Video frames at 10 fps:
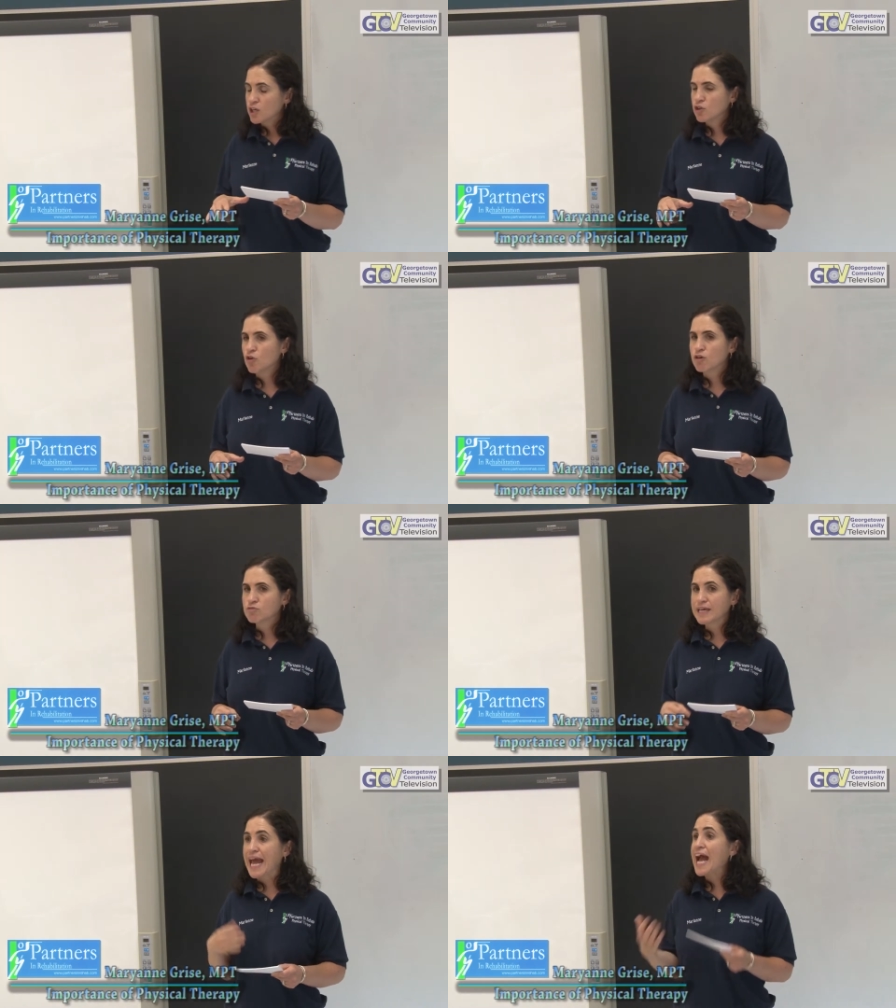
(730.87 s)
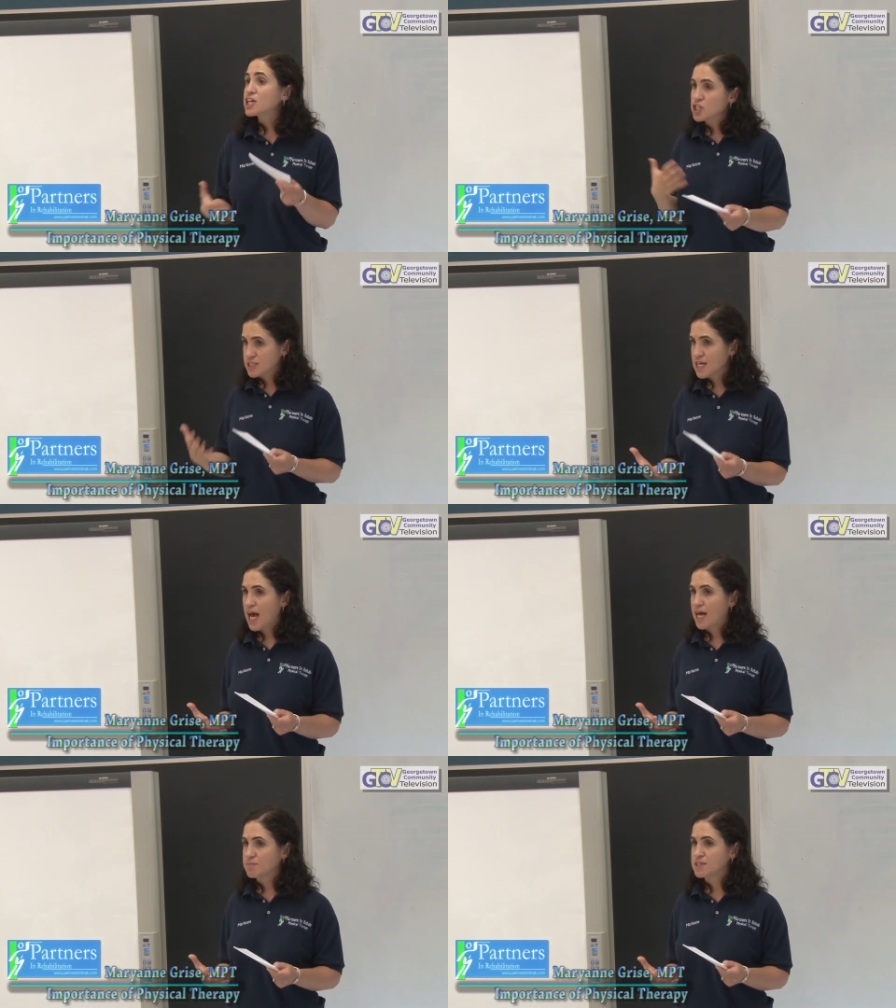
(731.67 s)
your reaction
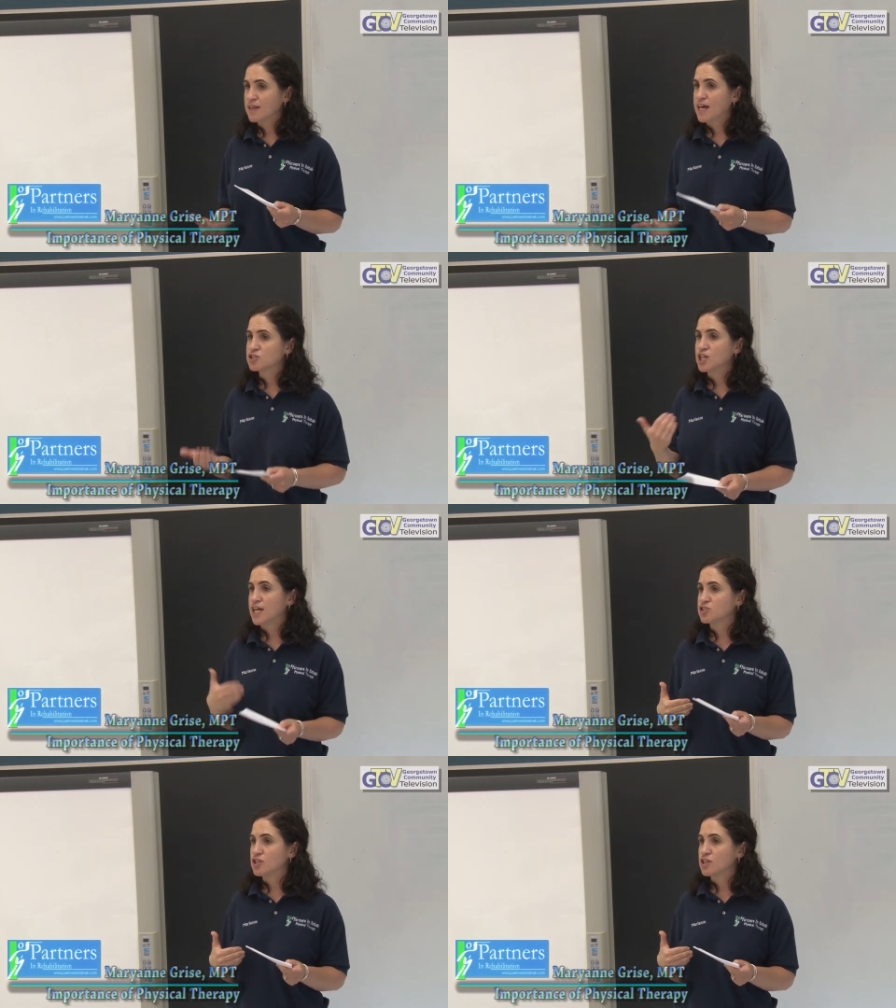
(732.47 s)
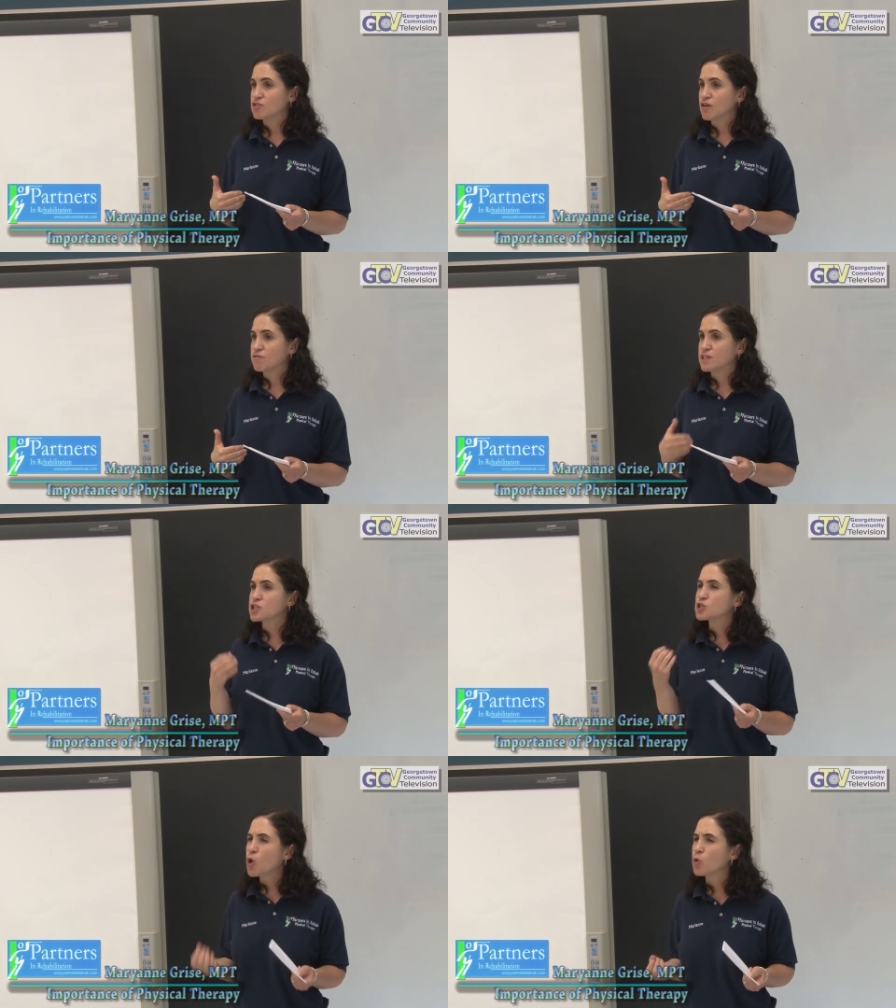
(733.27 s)
time to that change in the surface
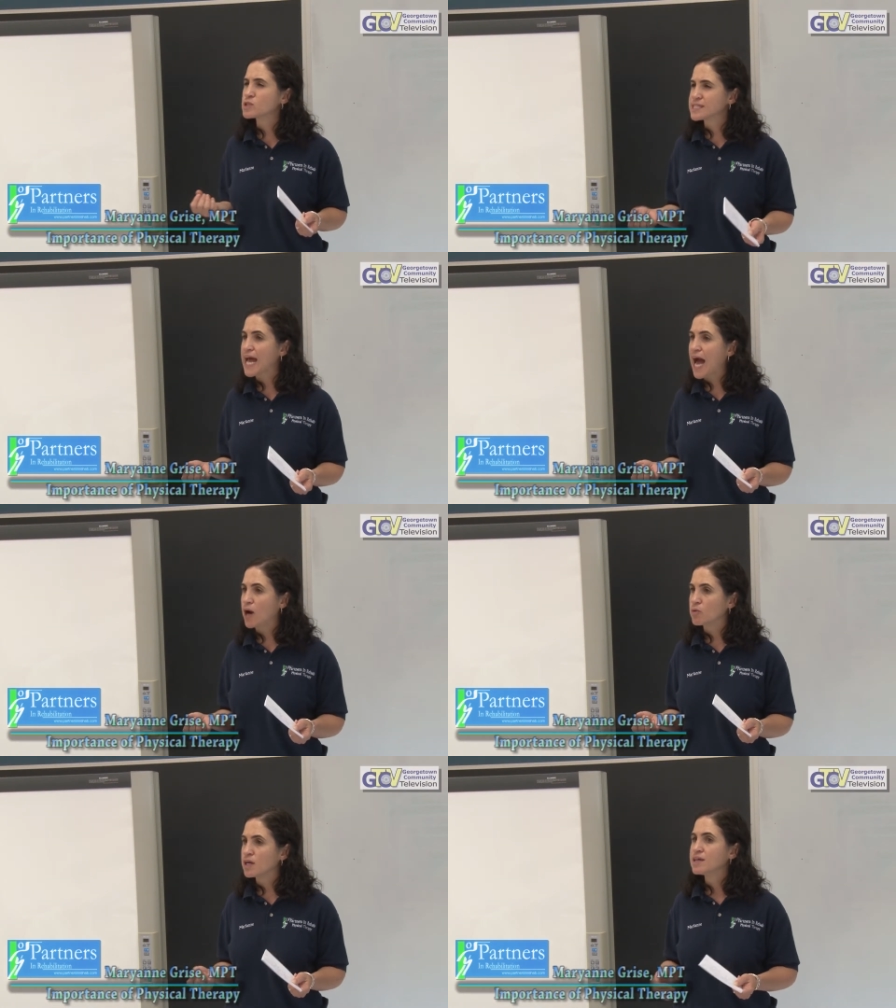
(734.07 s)
slows down.